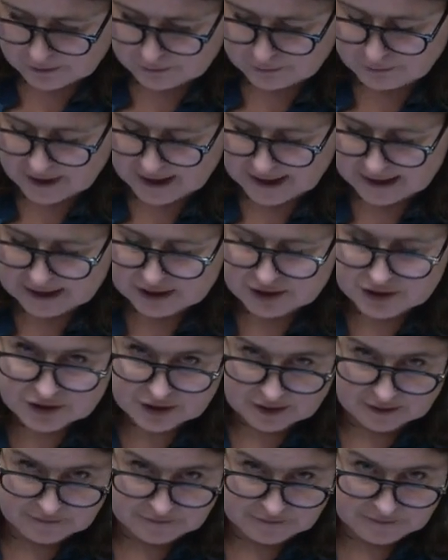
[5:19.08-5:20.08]
a range
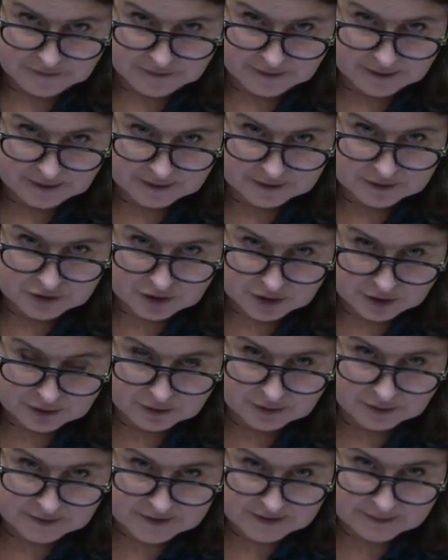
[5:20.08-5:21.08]
of
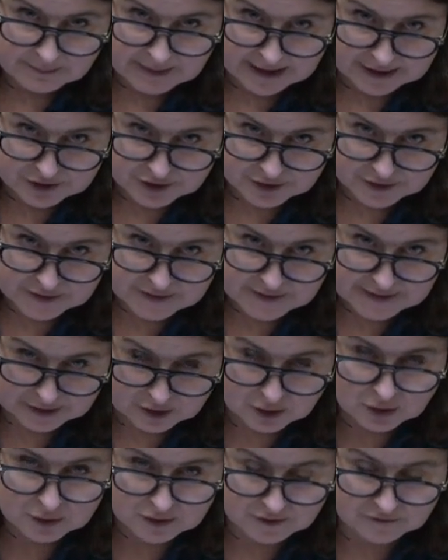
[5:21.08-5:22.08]
tools and measures that
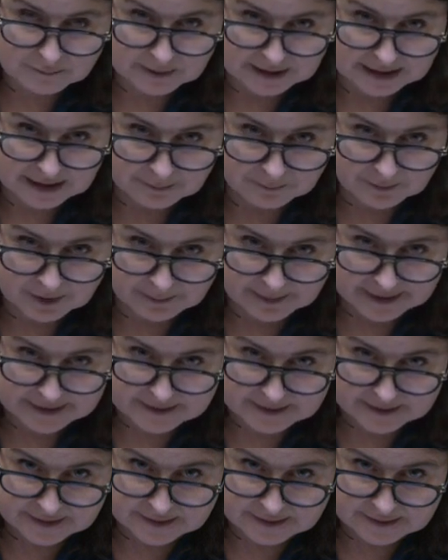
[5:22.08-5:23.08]
could have been
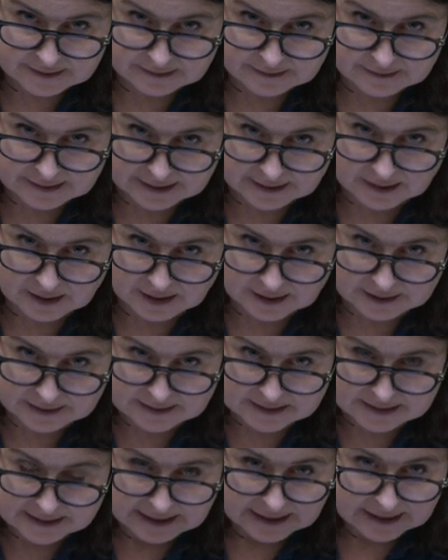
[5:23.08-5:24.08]
implemented in
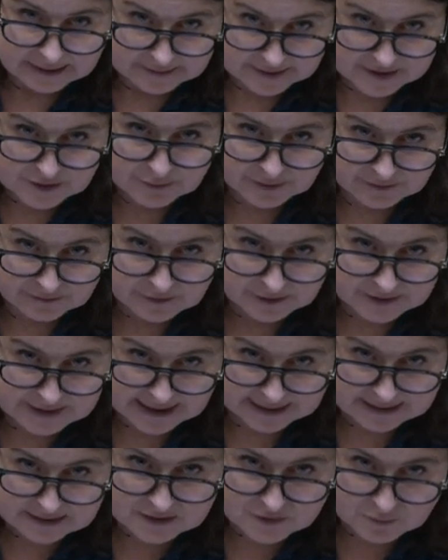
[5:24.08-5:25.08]
Ireland. This windfall
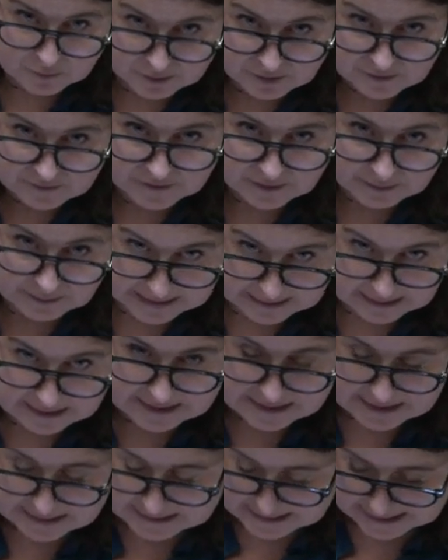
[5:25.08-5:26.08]
tax is one of them, and
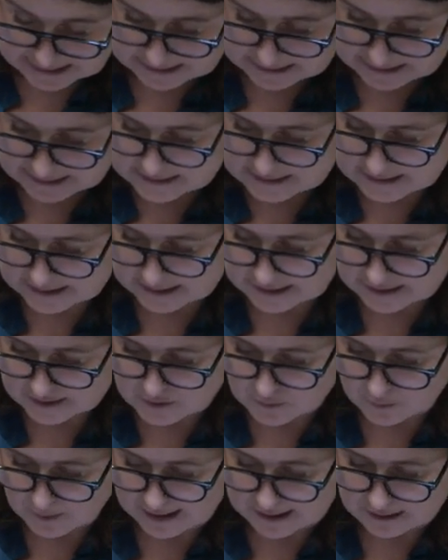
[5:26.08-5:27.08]
as I said, it is, it
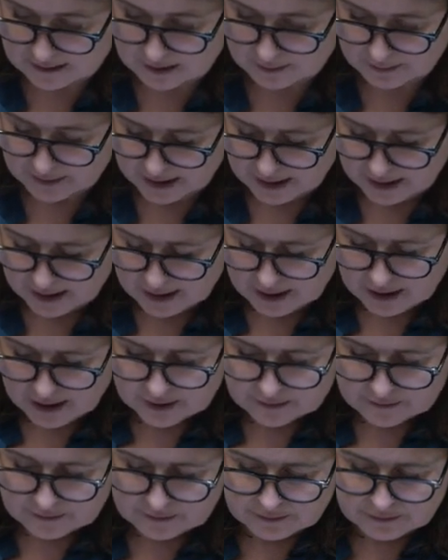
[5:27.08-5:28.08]
is welcome
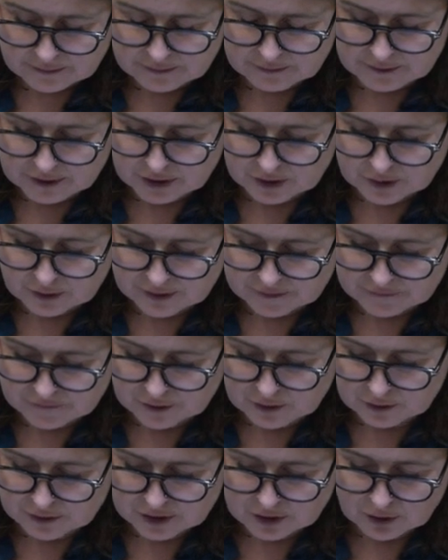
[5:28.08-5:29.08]
you know, if
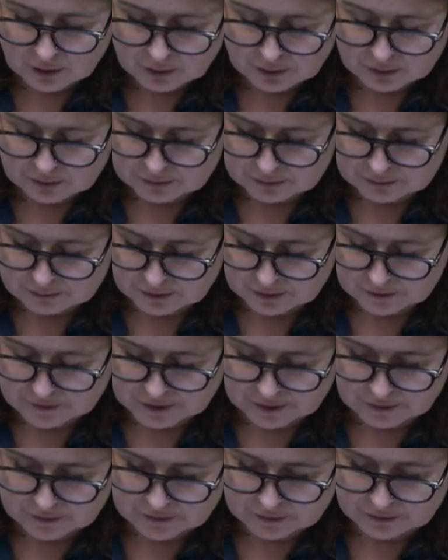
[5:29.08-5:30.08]
you look at all
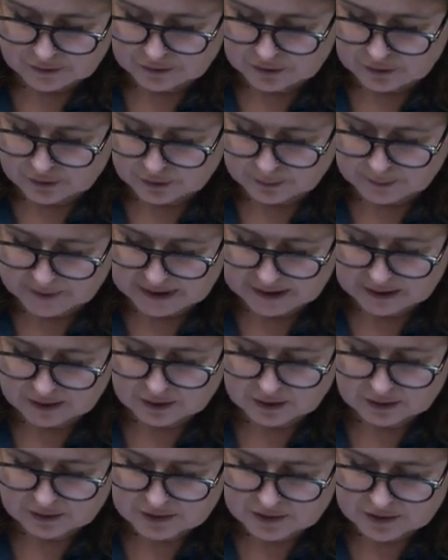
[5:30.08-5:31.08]
the other European
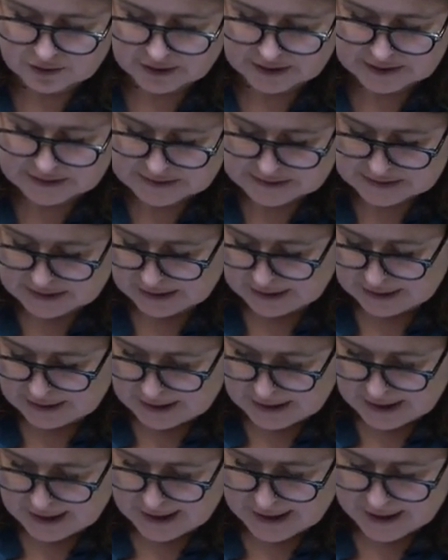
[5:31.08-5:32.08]
countries,
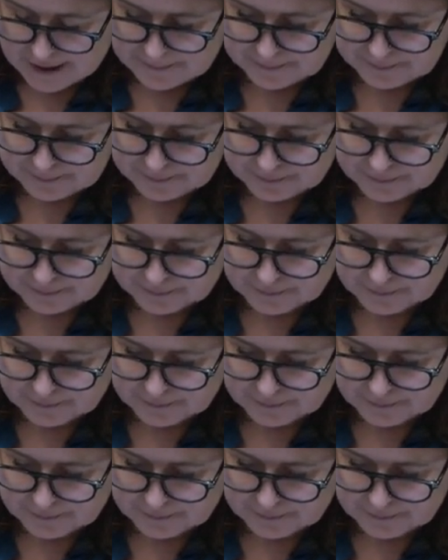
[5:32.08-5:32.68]
um,